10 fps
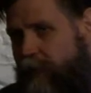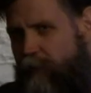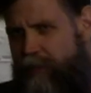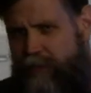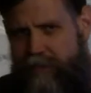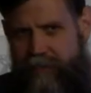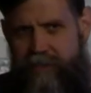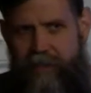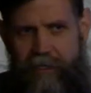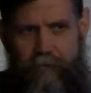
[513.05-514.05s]
We actually
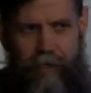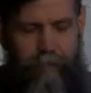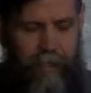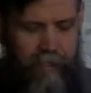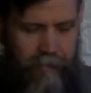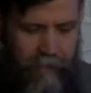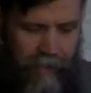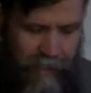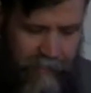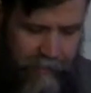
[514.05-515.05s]
tested that a great bit,
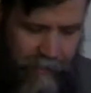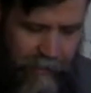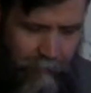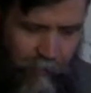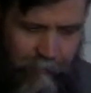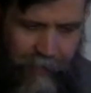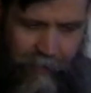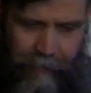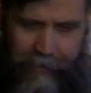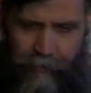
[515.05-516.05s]
and we
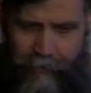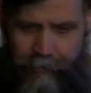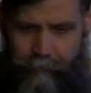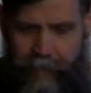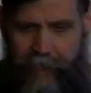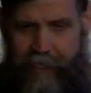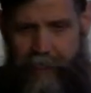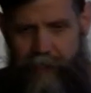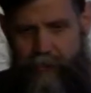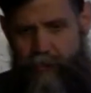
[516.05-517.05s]
found that on a
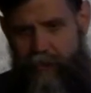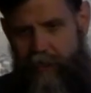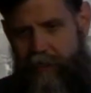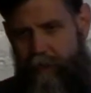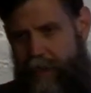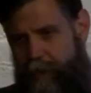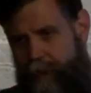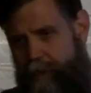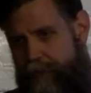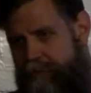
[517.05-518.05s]
really shitty
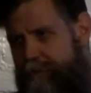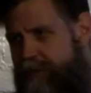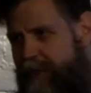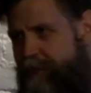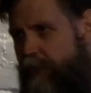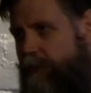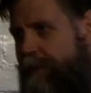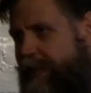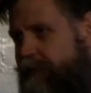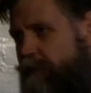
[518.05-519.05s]
router with 700
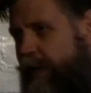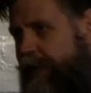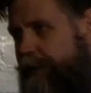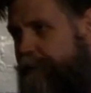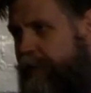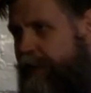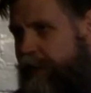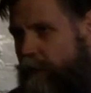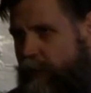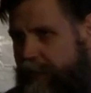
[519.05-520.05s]
megs of RAM,
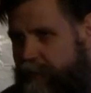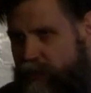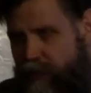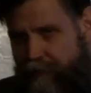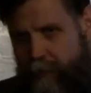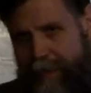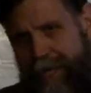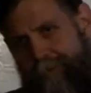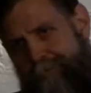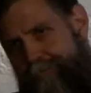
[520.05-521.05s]
we could shove
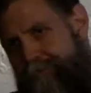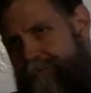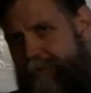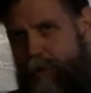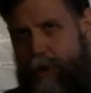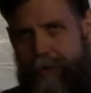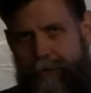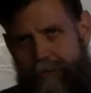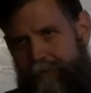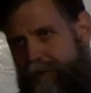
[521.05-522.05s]
about
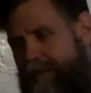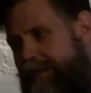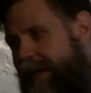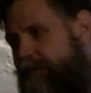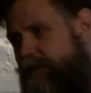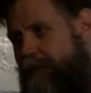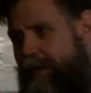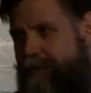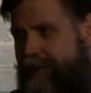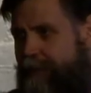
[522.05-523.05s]
450,000
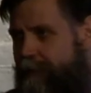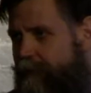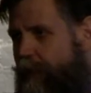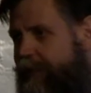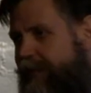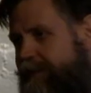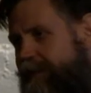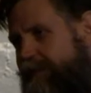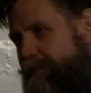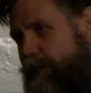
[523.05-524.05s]
routes in it before it kicked
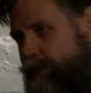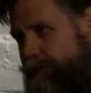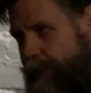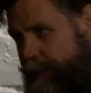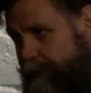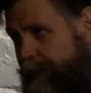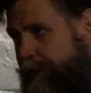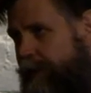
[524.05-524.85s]
to CPU mode,